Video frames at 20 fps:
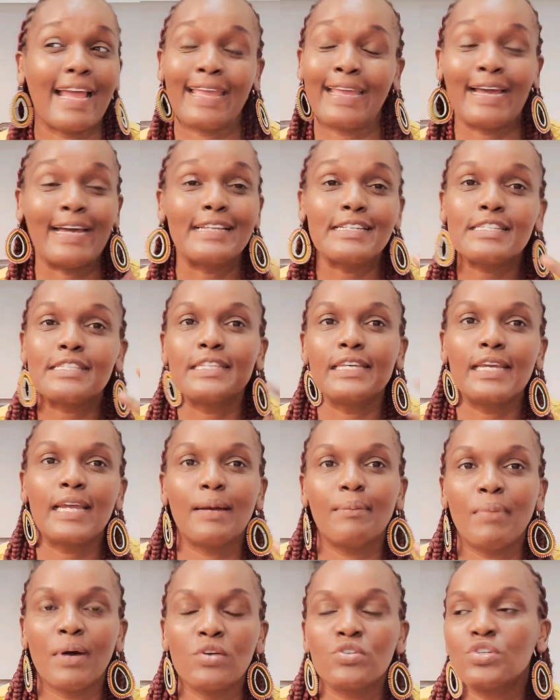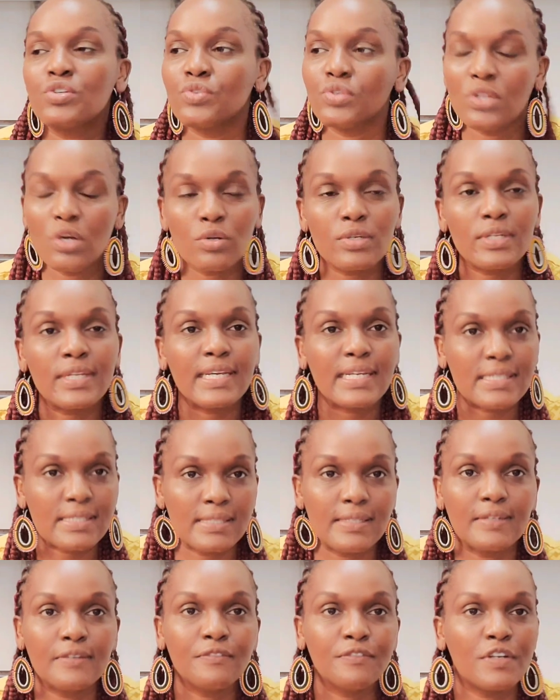I can't think about it without
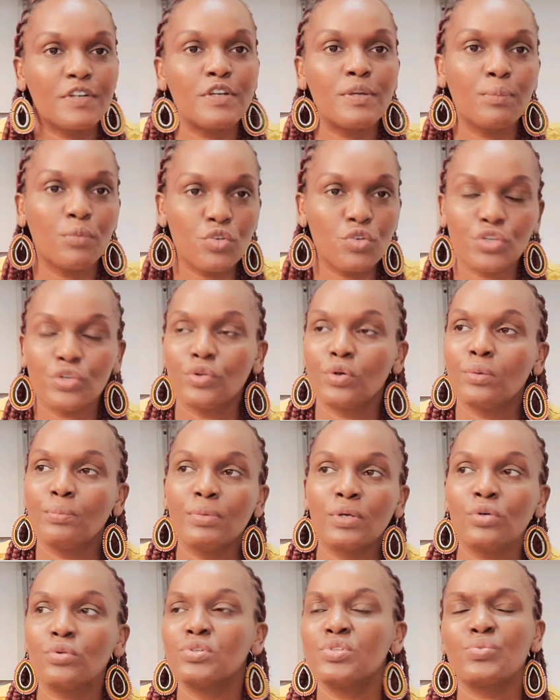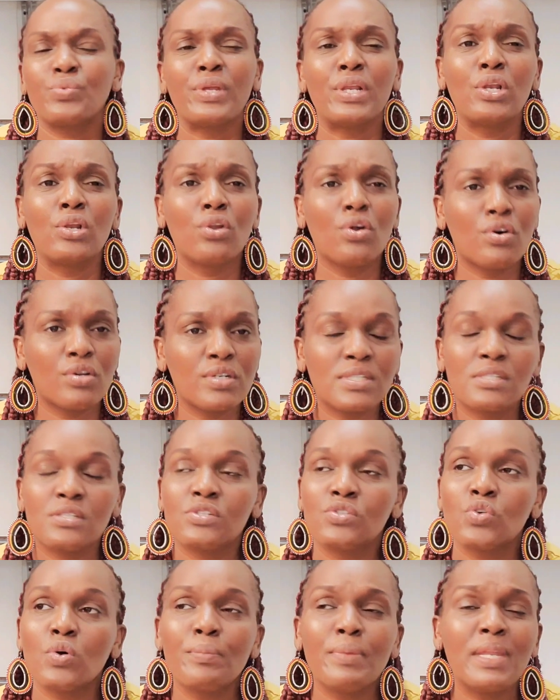getting very emotional, because we lost
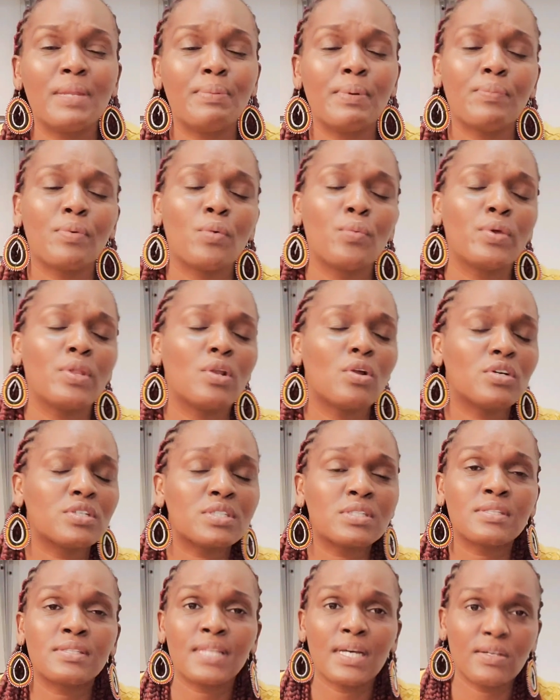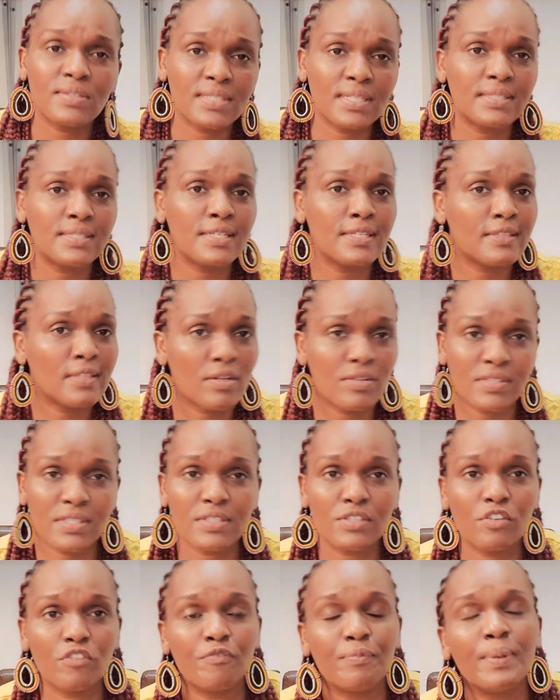so many people. We lost thousands and
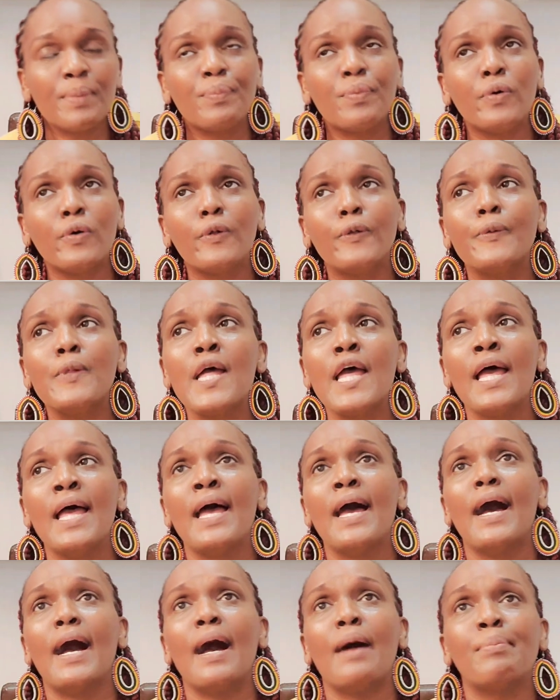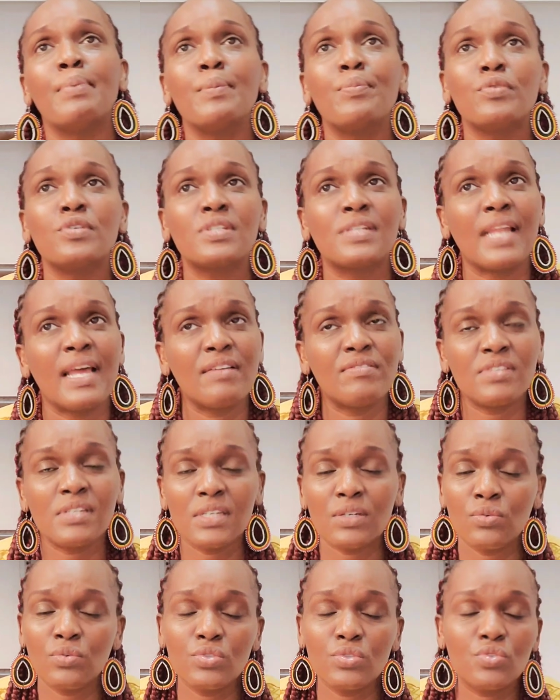thousands of people. People's
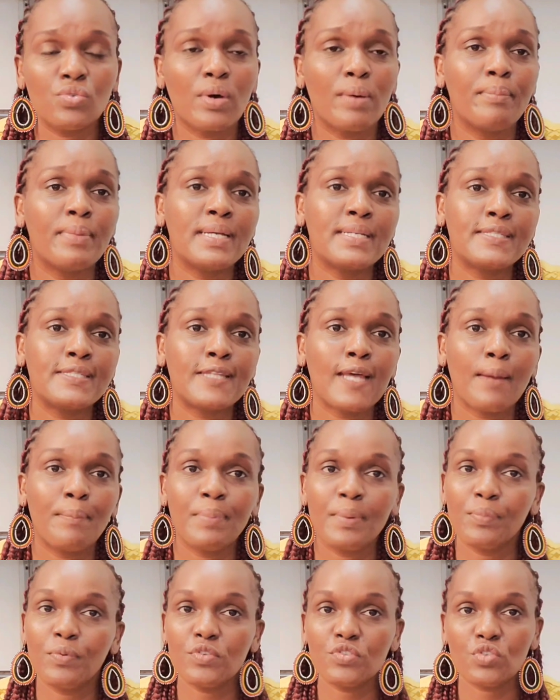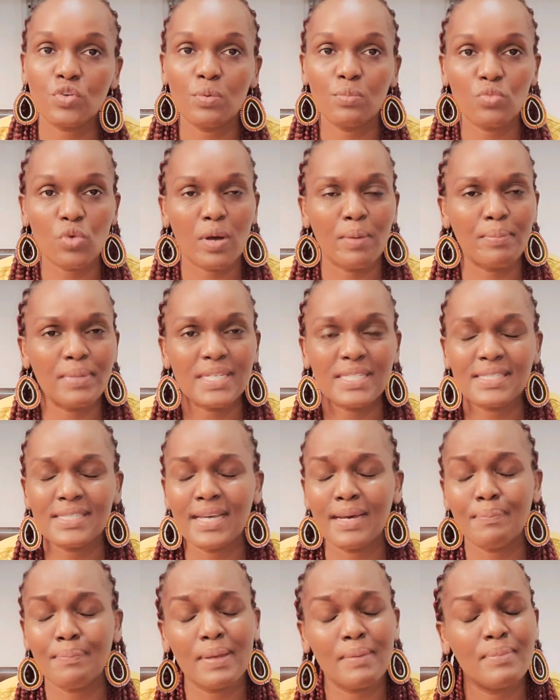livelihoods were messed up. People's homes were
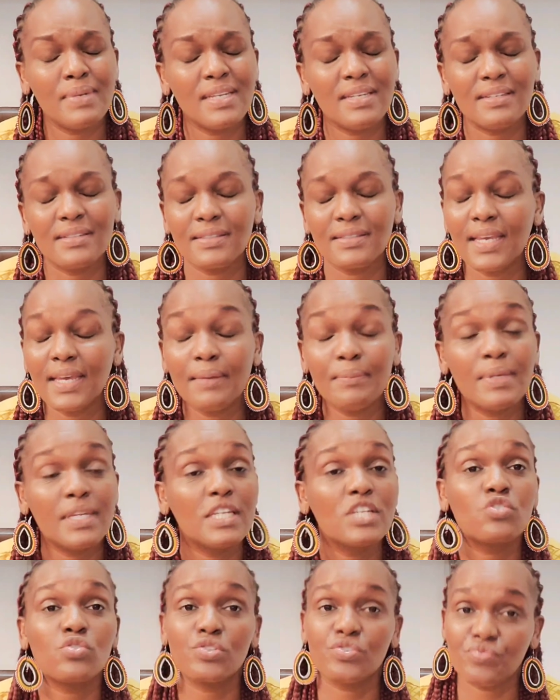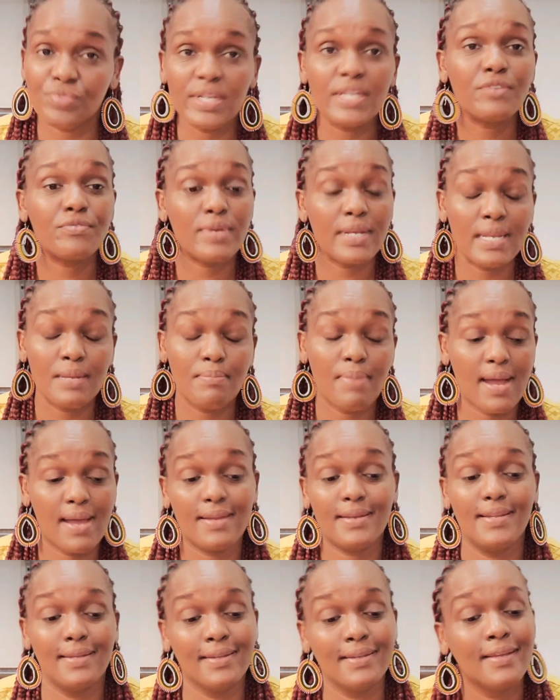messed up. I mean, it was really, really
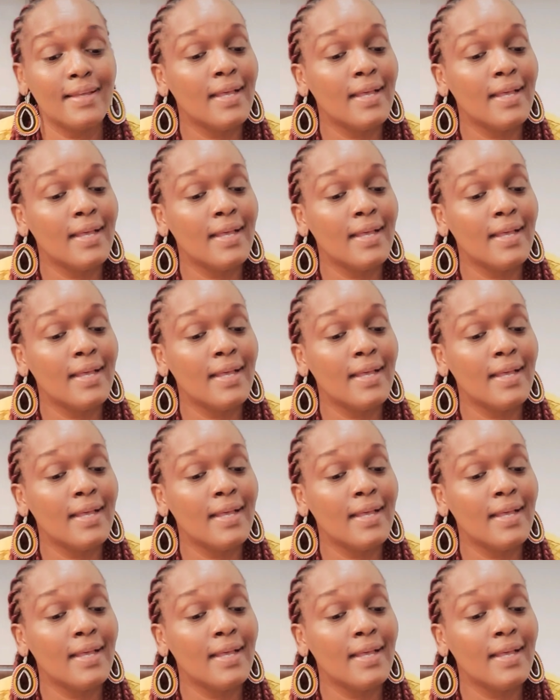bad.